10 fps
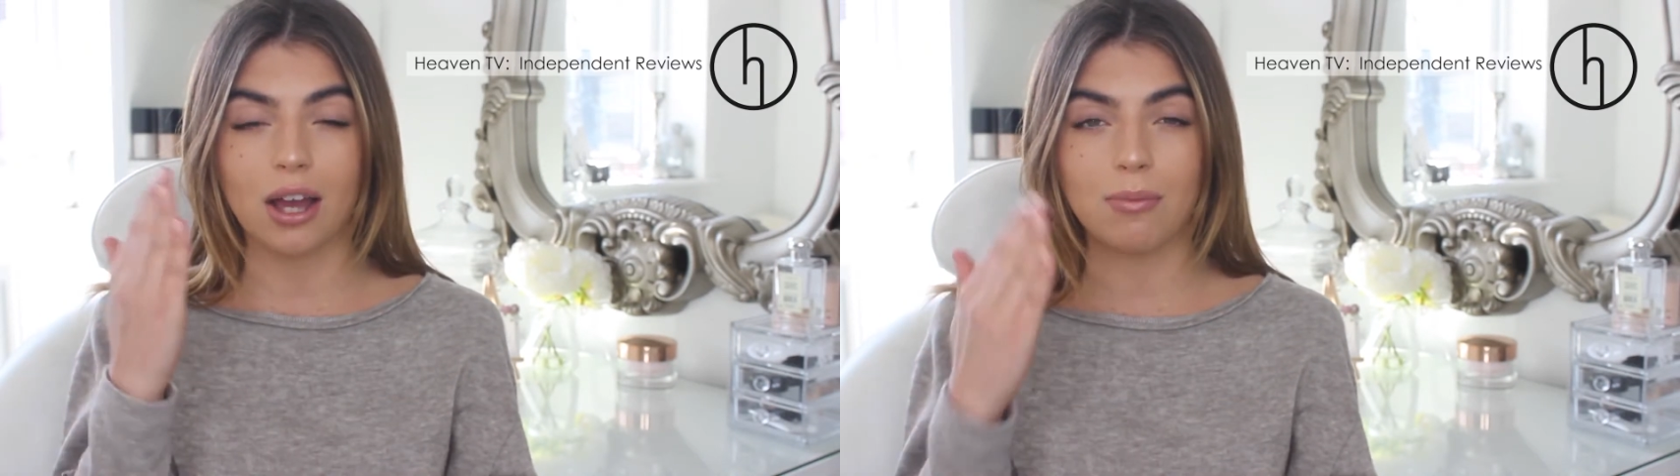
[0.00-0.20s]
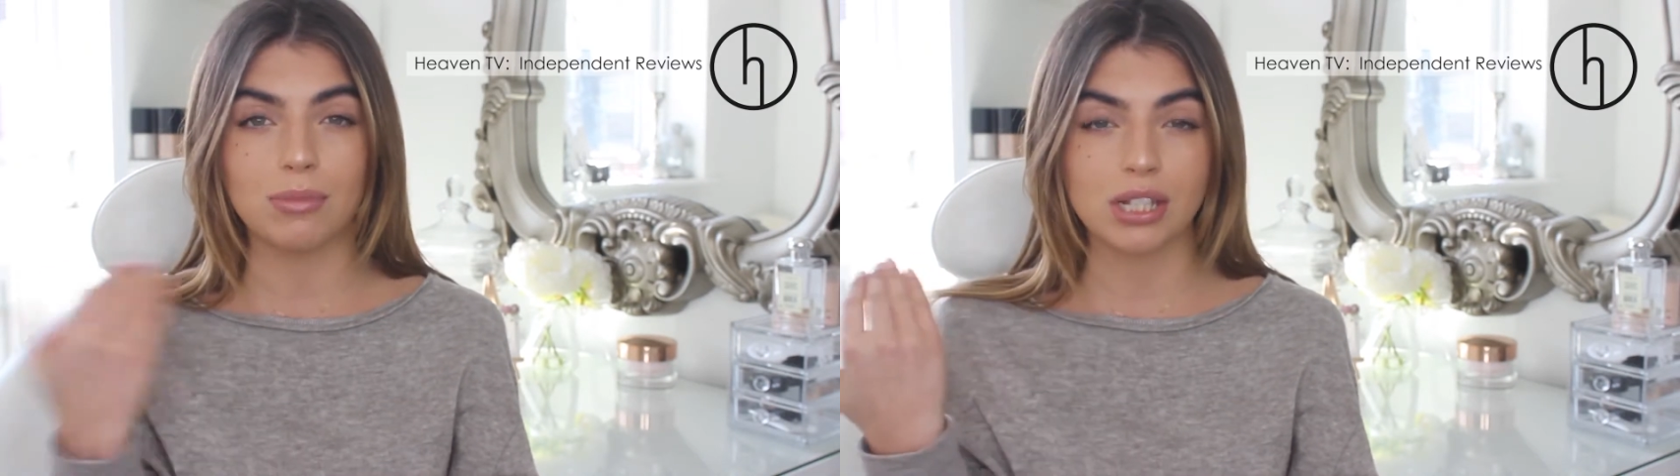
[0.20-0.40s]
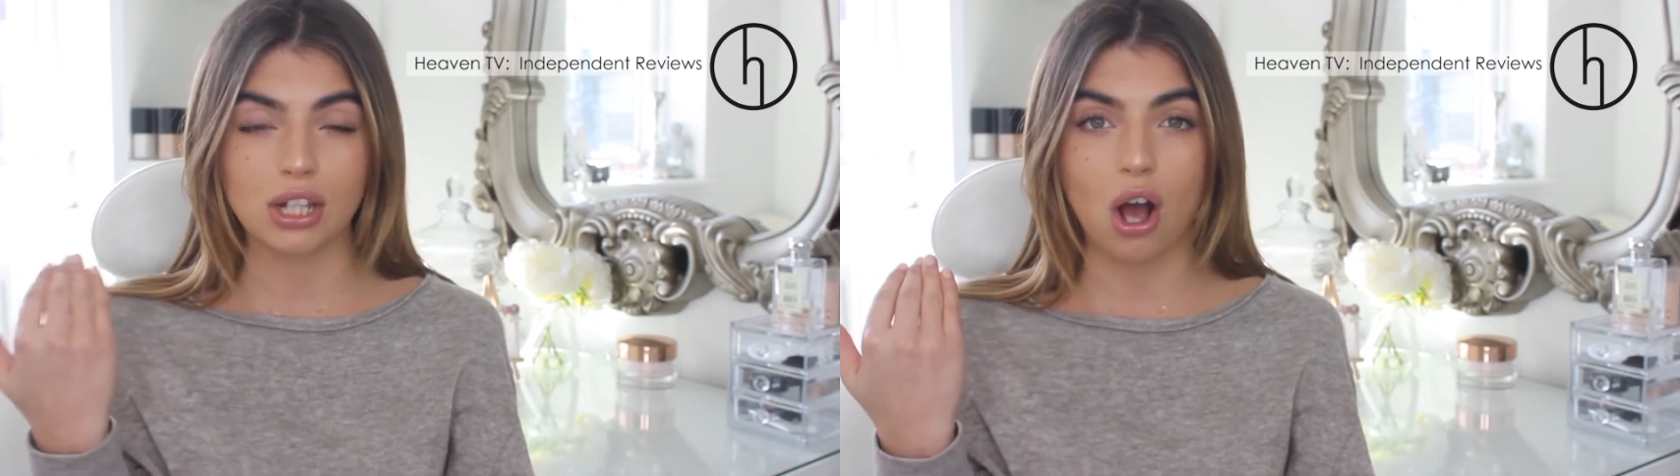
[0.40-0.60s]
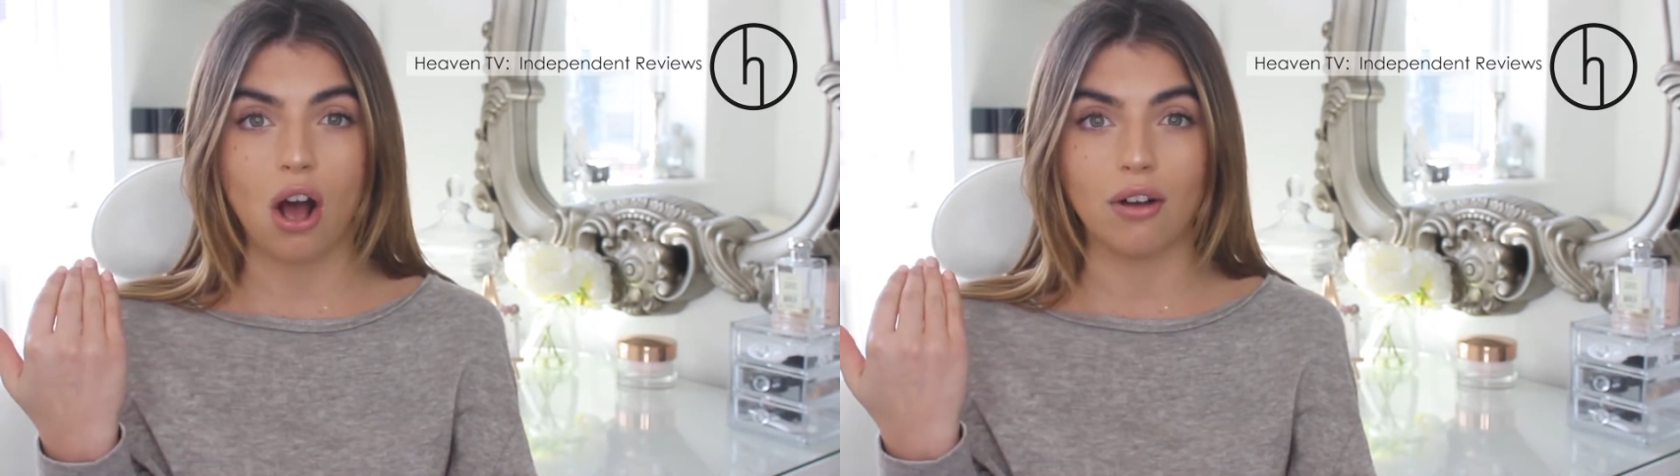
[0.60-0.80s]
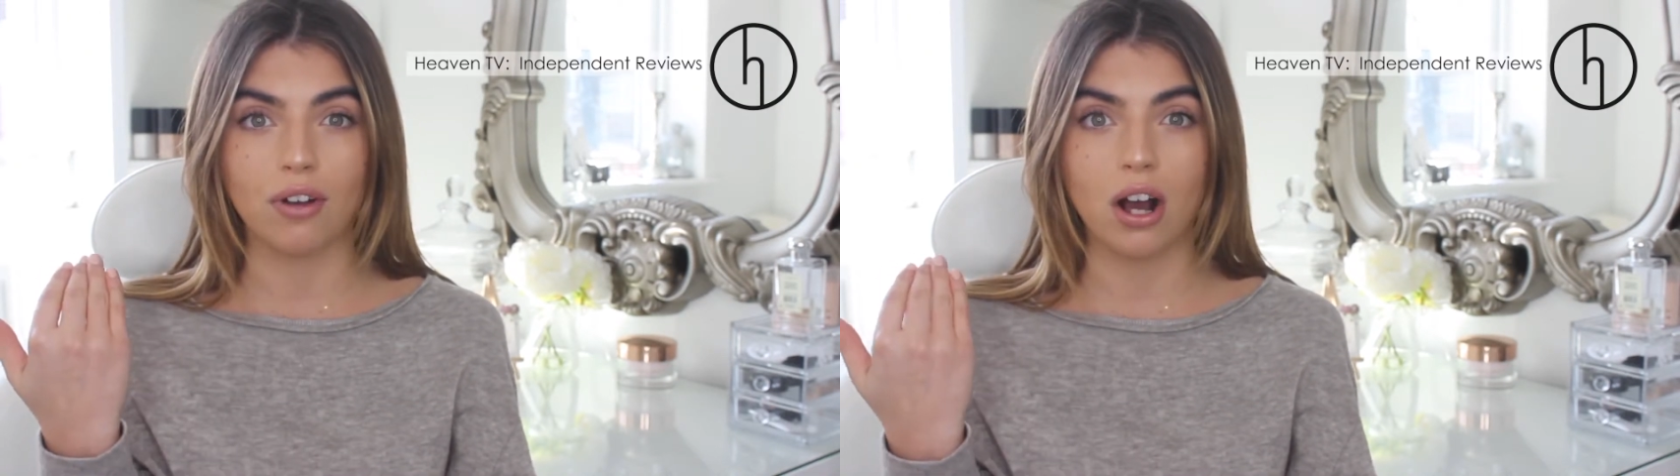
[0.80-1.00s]

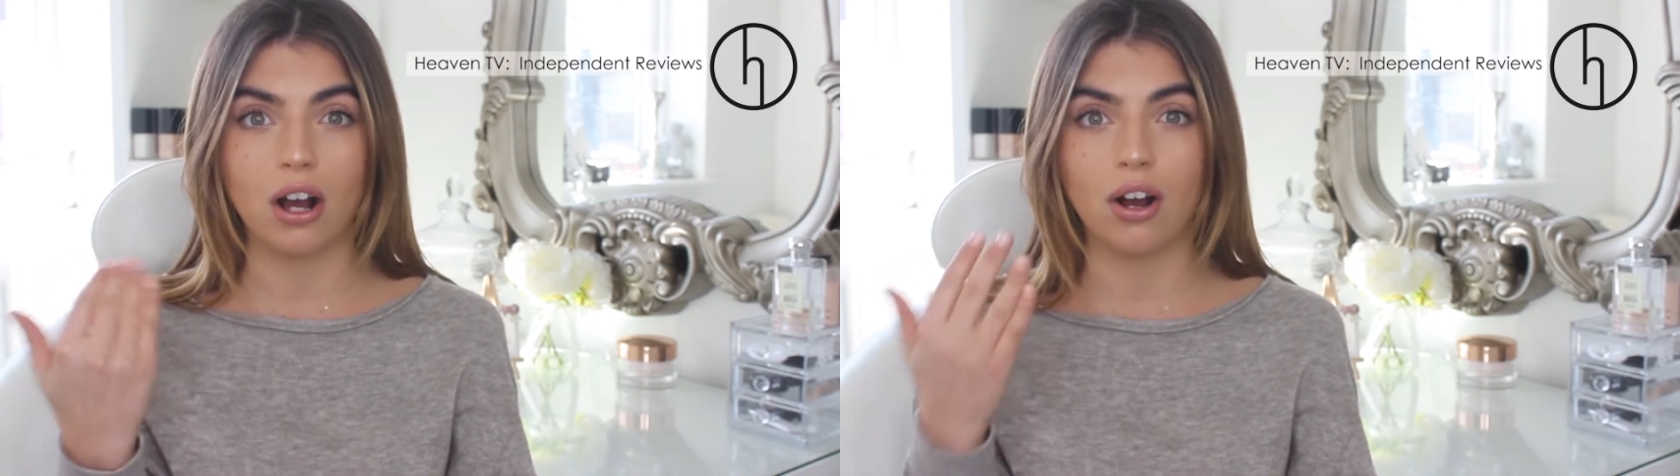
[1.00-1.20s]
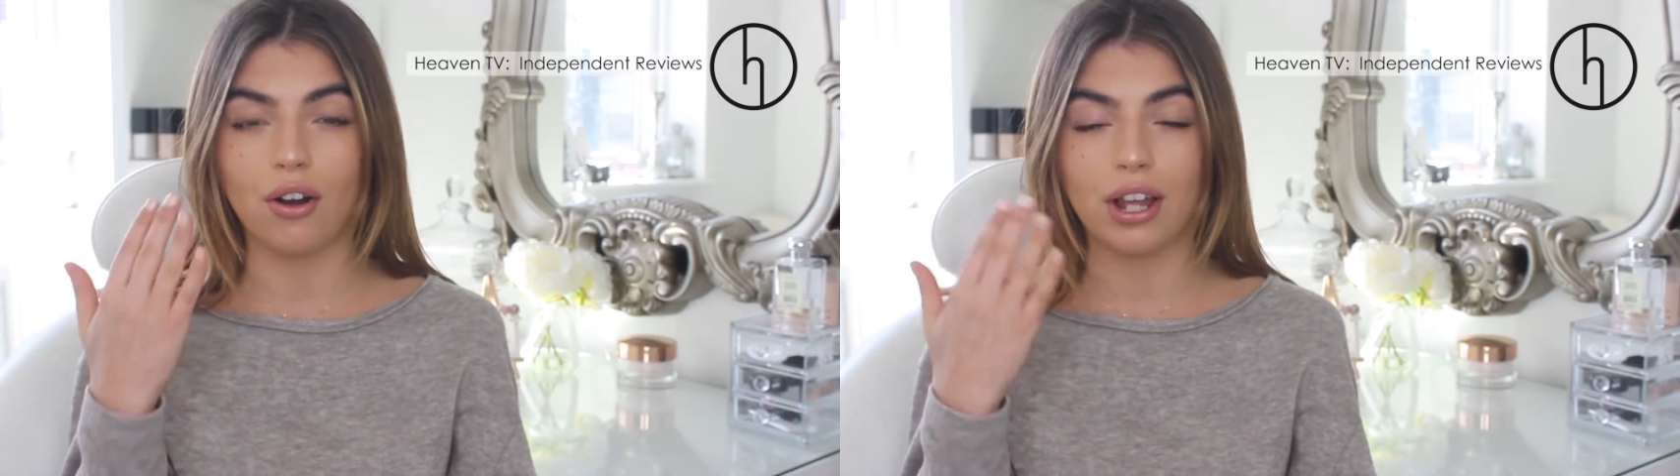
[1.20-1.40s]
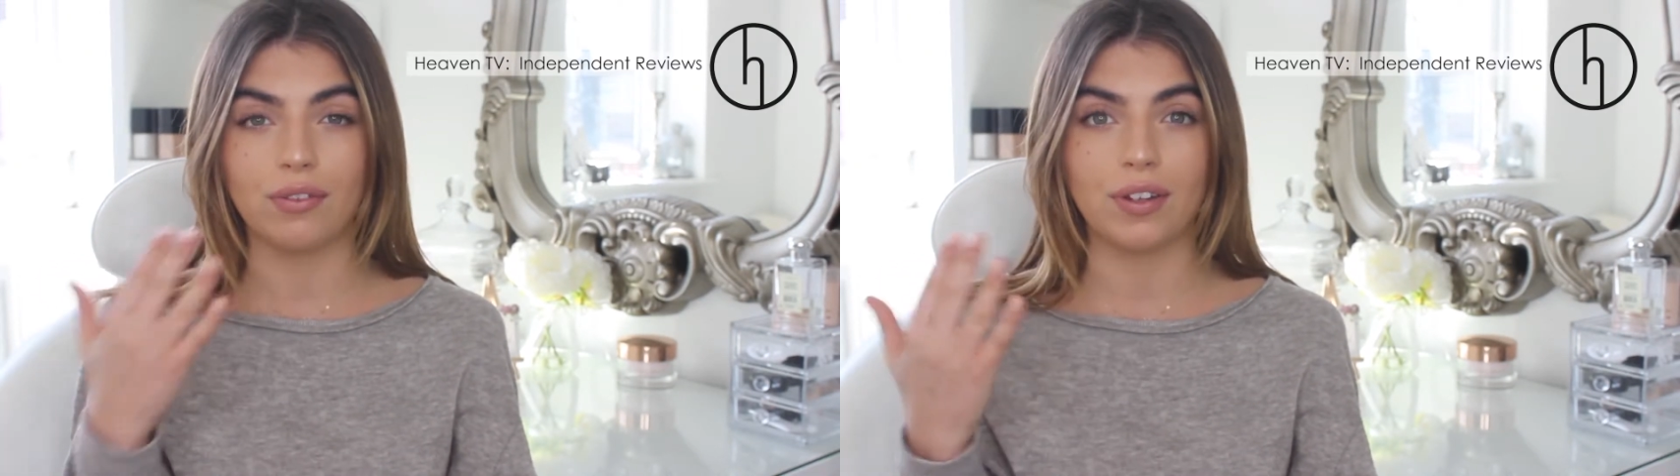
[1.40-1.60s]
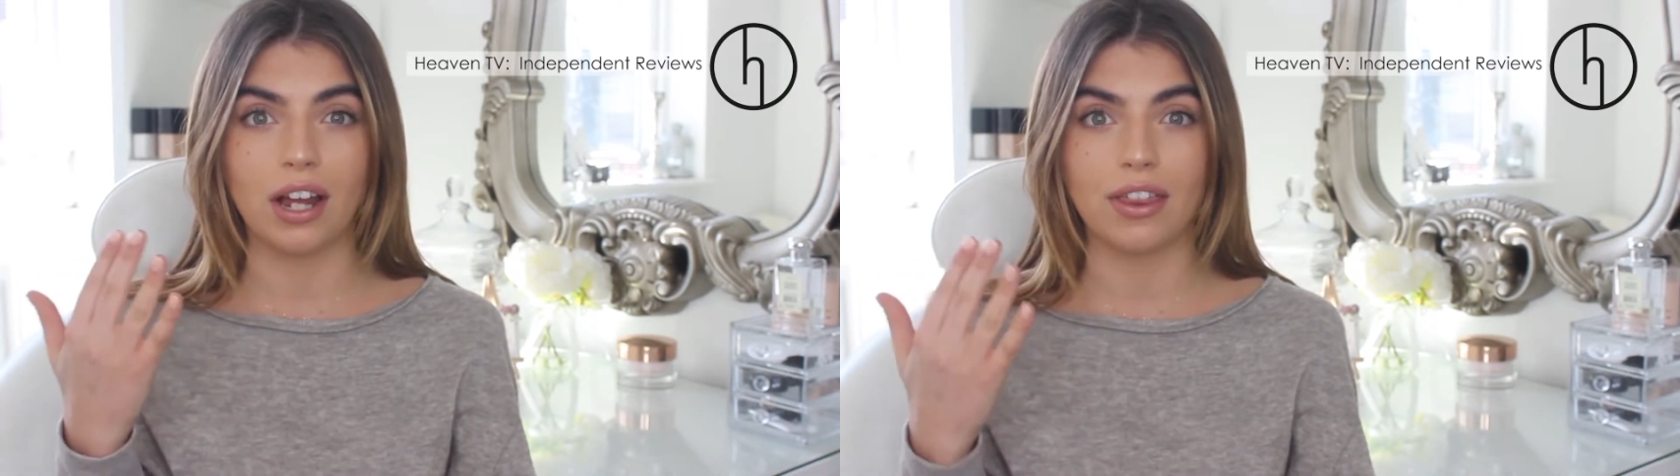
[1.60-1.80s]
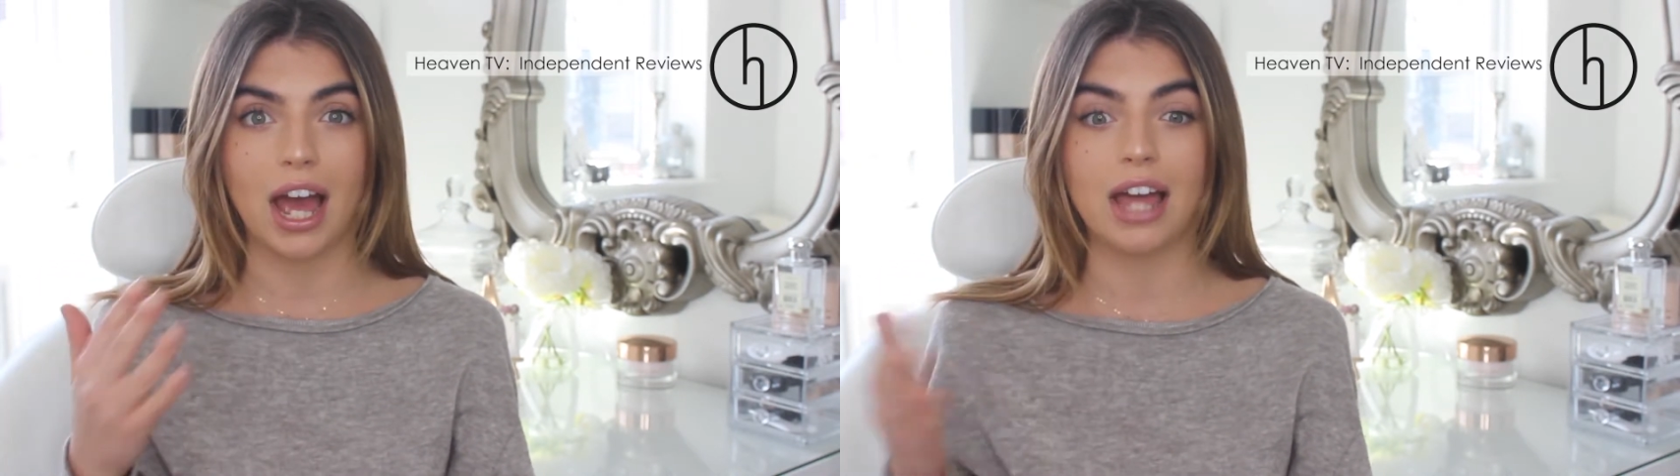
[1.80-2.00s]
mascara or anything
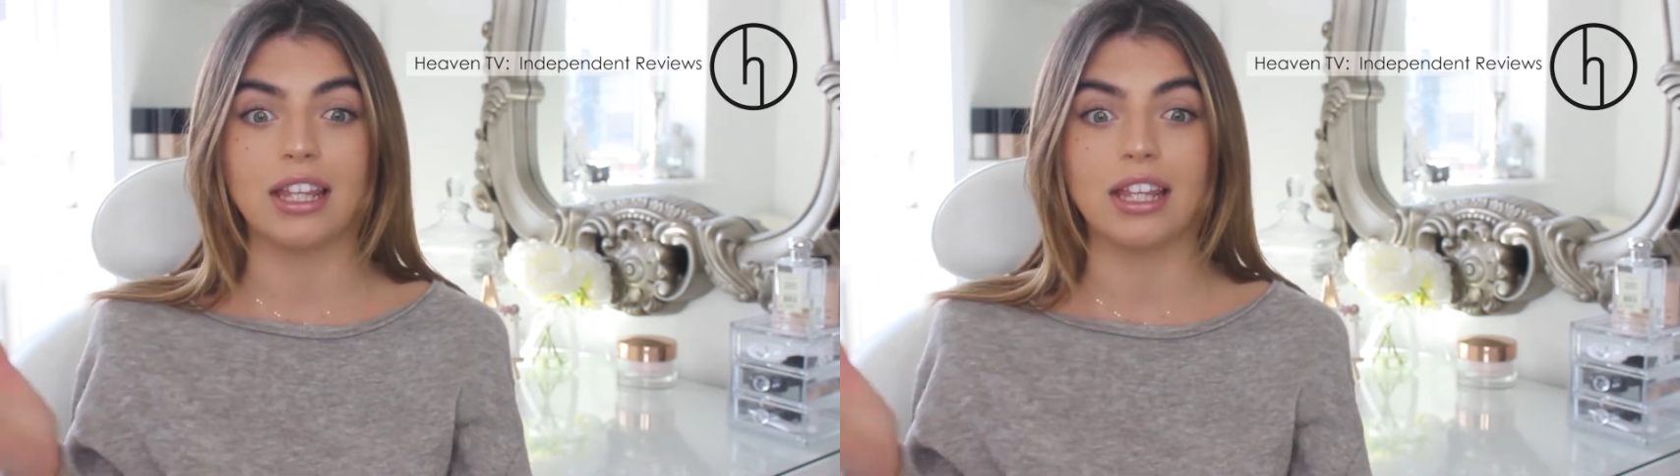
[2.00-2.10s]
like that,